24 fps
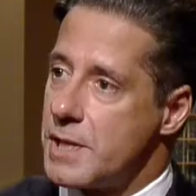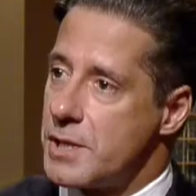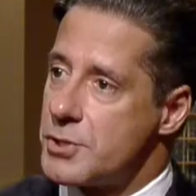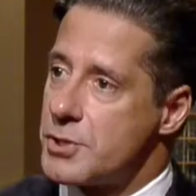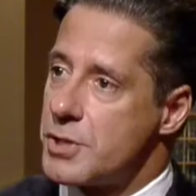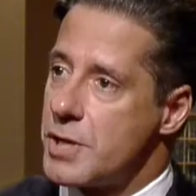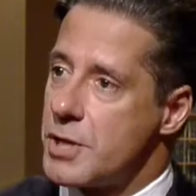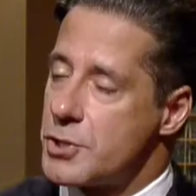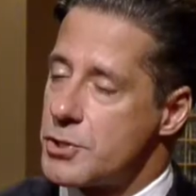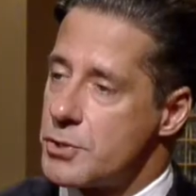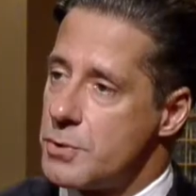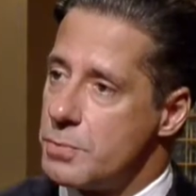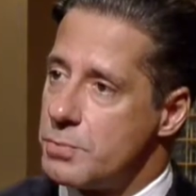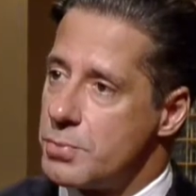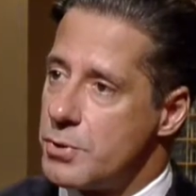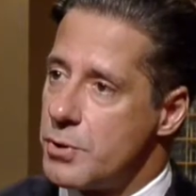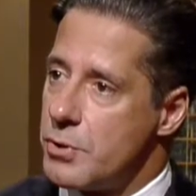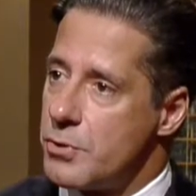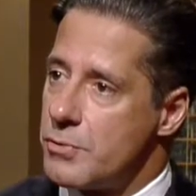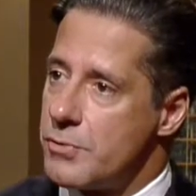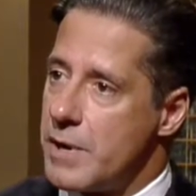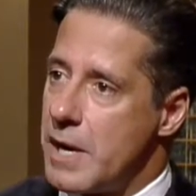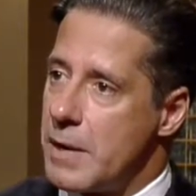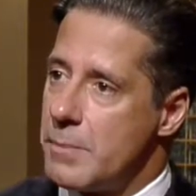educational
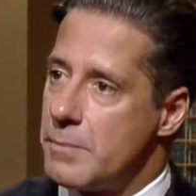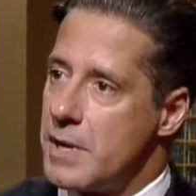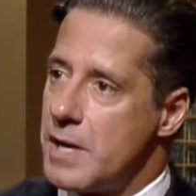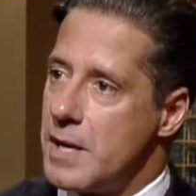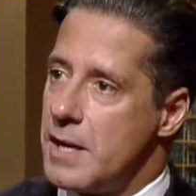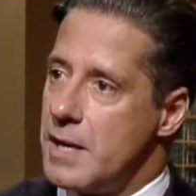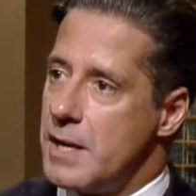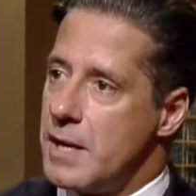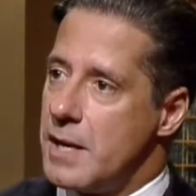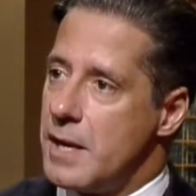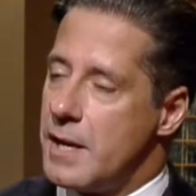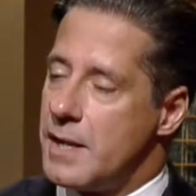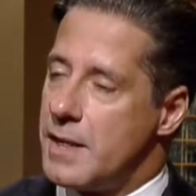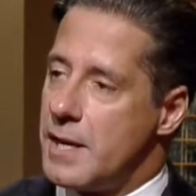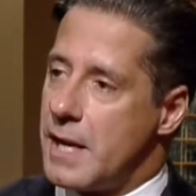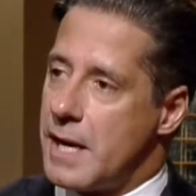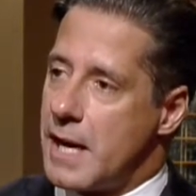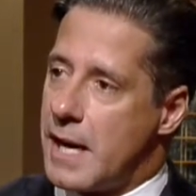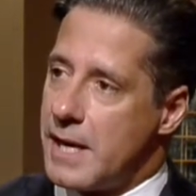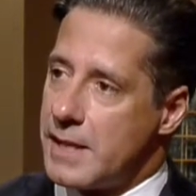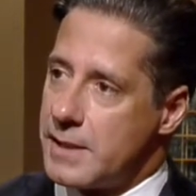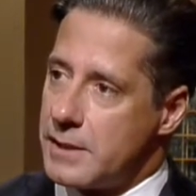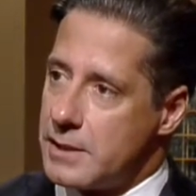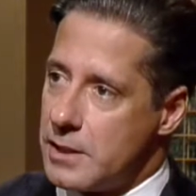program that
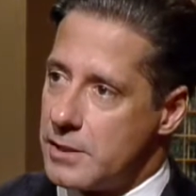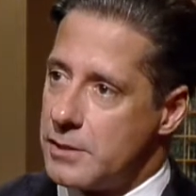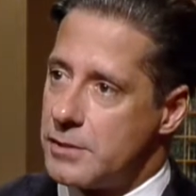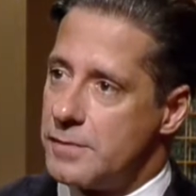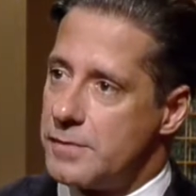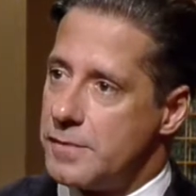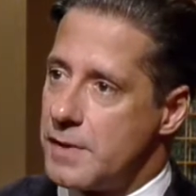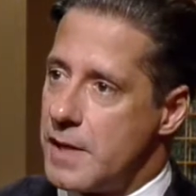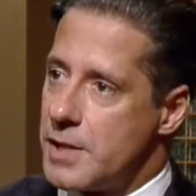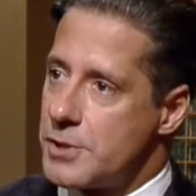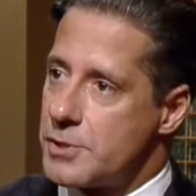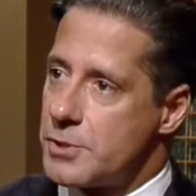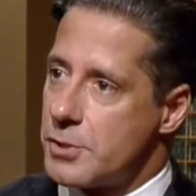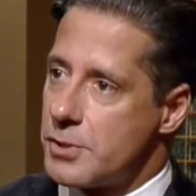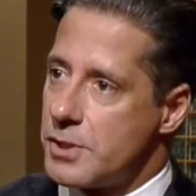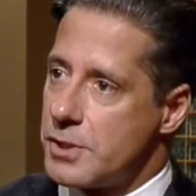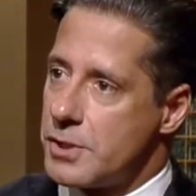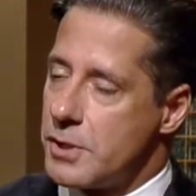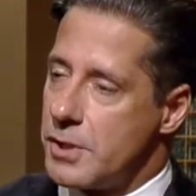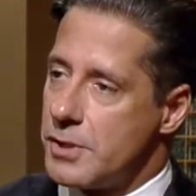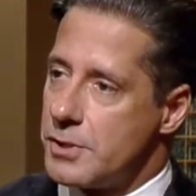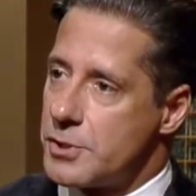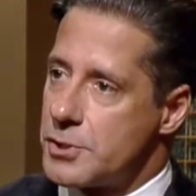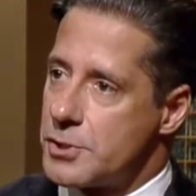identifies
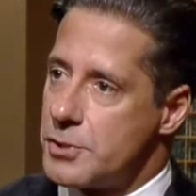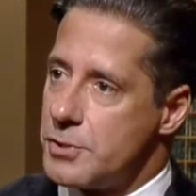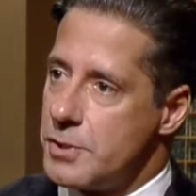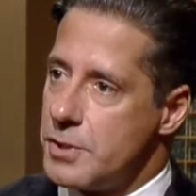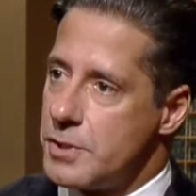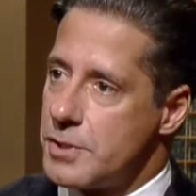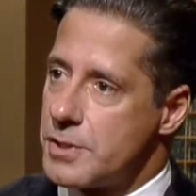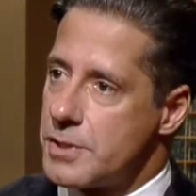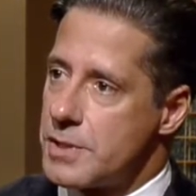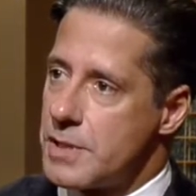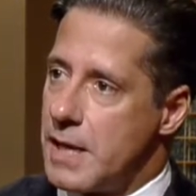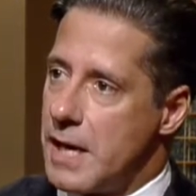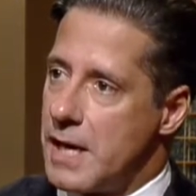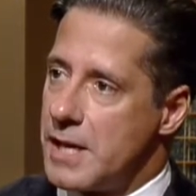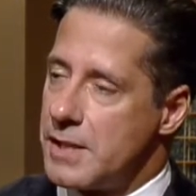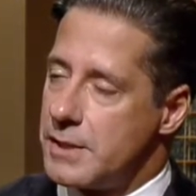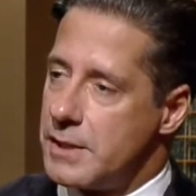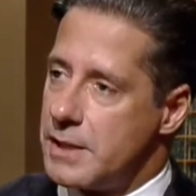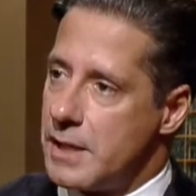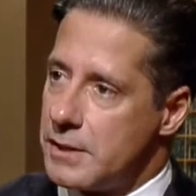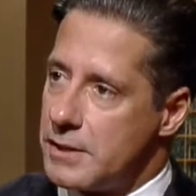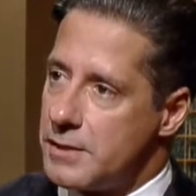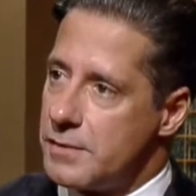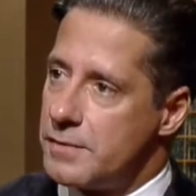early on the students,
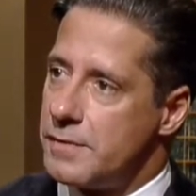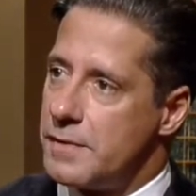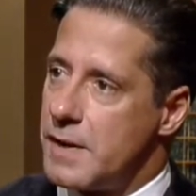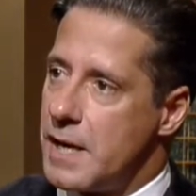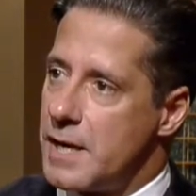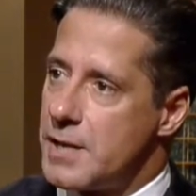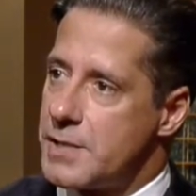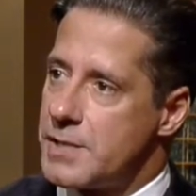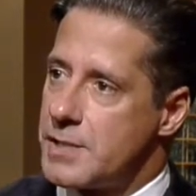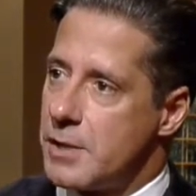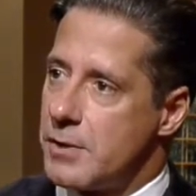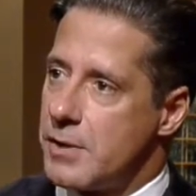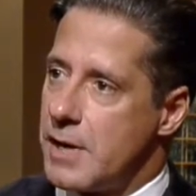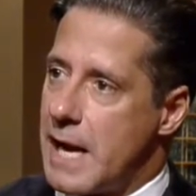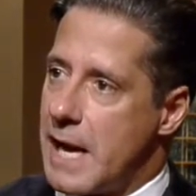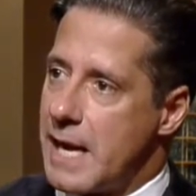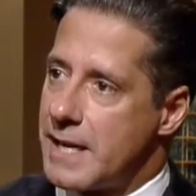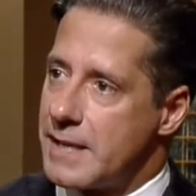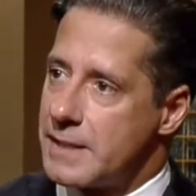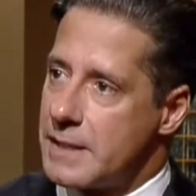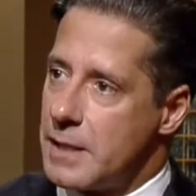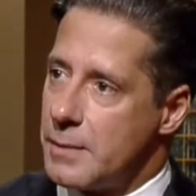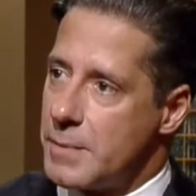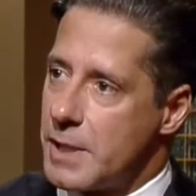identifies their
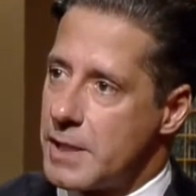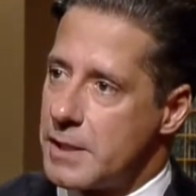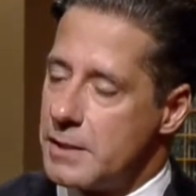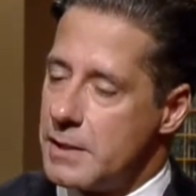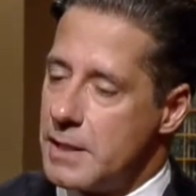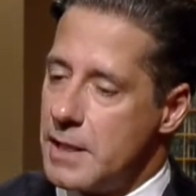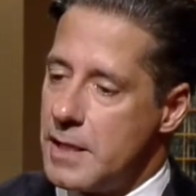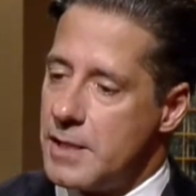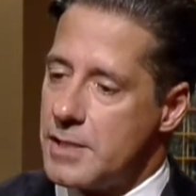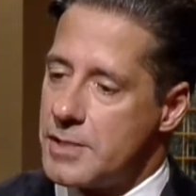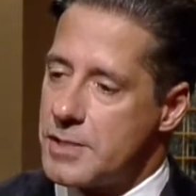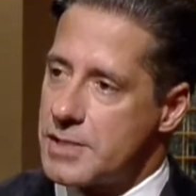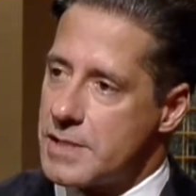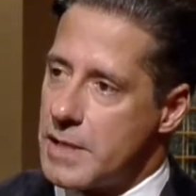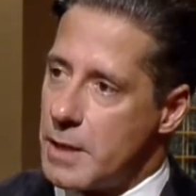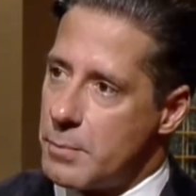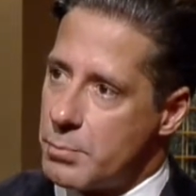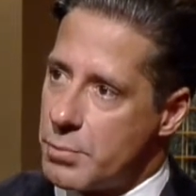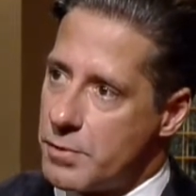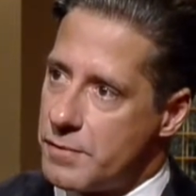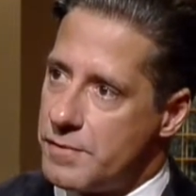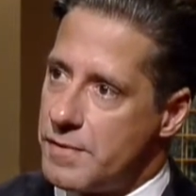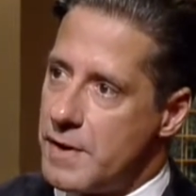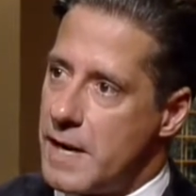academic needs,
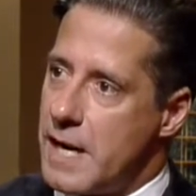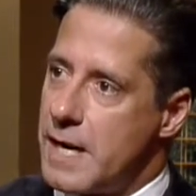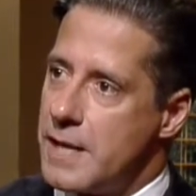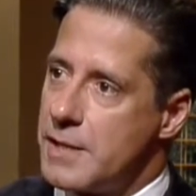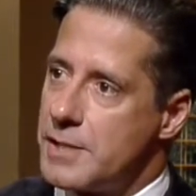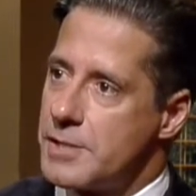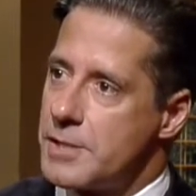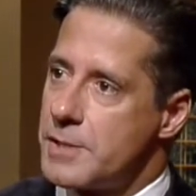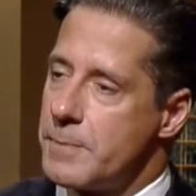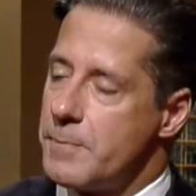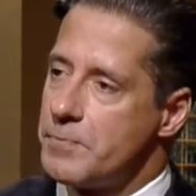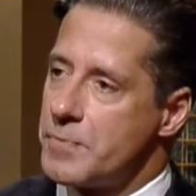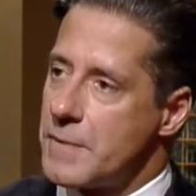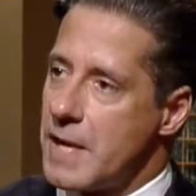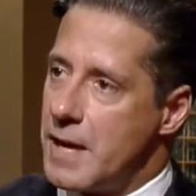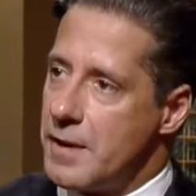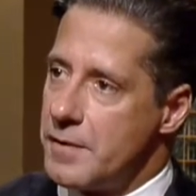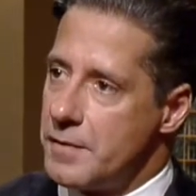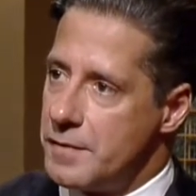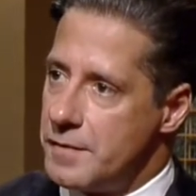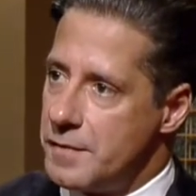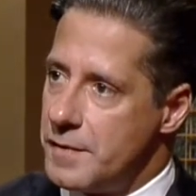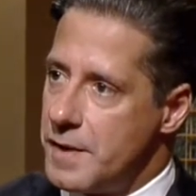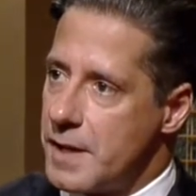and provides
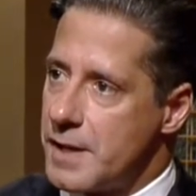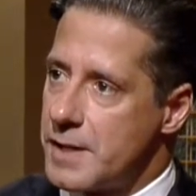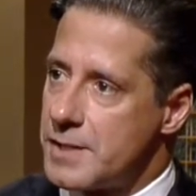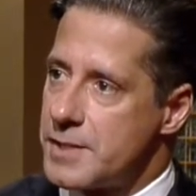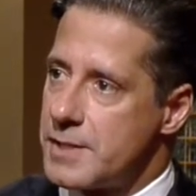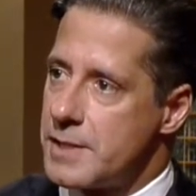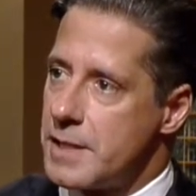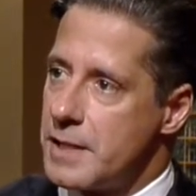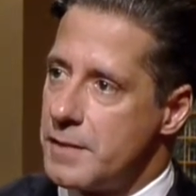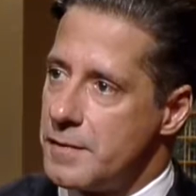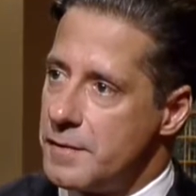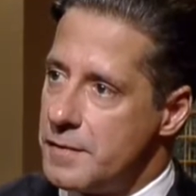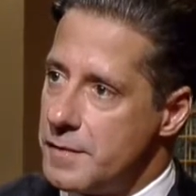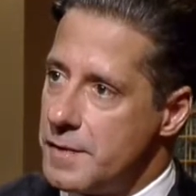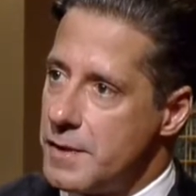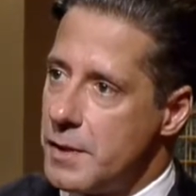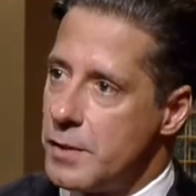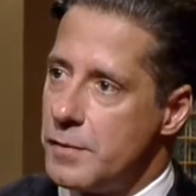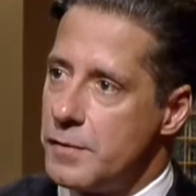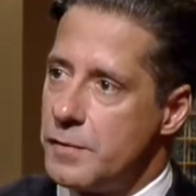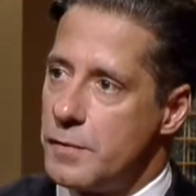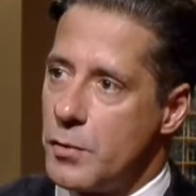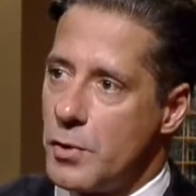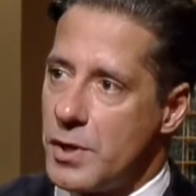a fix and a
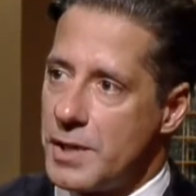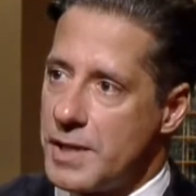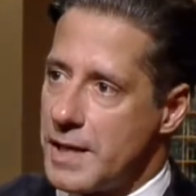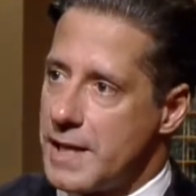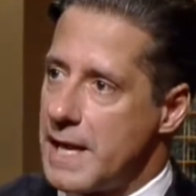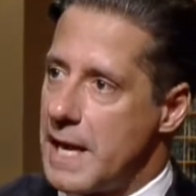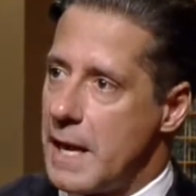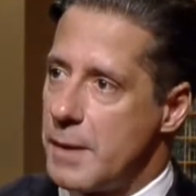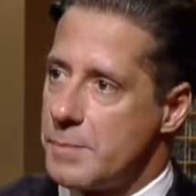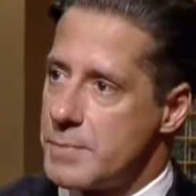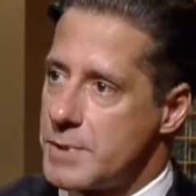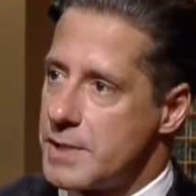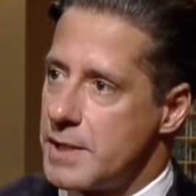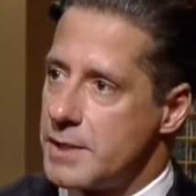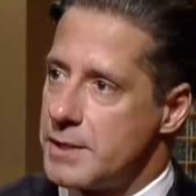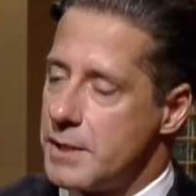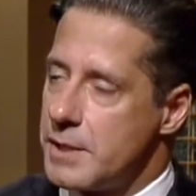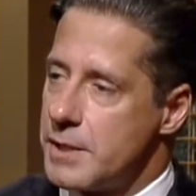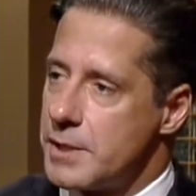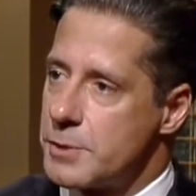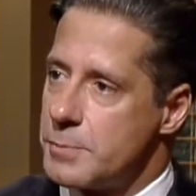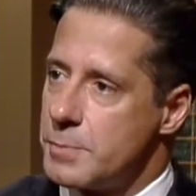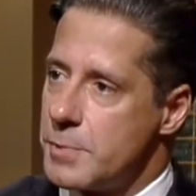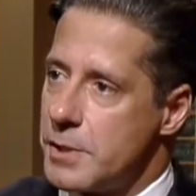fill for the gaps that
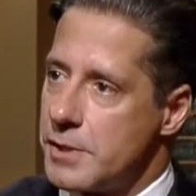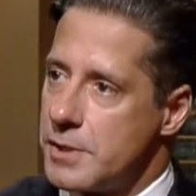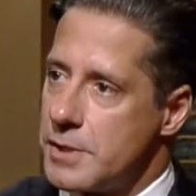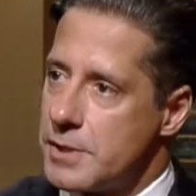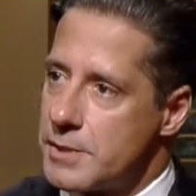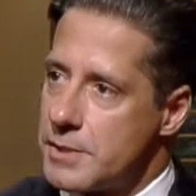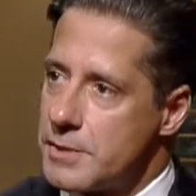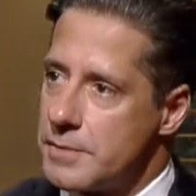they experience.